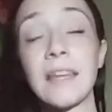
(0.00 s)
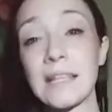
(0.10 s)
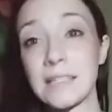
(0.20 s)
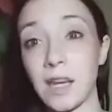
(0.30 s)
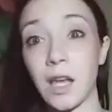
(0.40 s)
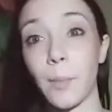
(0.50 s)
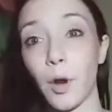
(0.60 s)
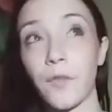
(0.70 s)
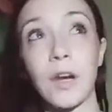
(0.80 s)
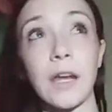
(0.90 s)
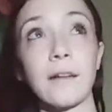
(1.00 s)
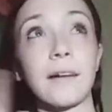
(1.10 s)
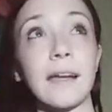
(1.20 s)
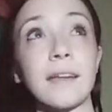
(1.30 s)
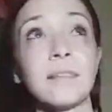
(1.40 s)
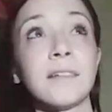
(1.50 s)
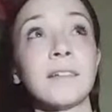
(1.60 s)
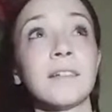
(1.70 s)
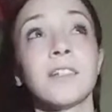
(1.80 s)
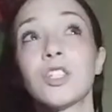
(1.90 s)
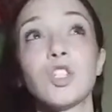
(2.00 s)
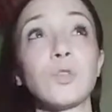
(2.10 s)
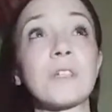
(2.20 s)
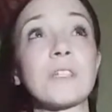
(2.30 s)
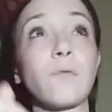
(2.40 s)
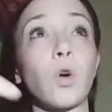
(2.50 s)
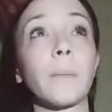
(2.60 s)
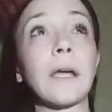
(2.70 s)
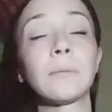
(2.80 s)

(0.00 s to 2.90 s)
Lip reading: And he's going to come over here and do this for me.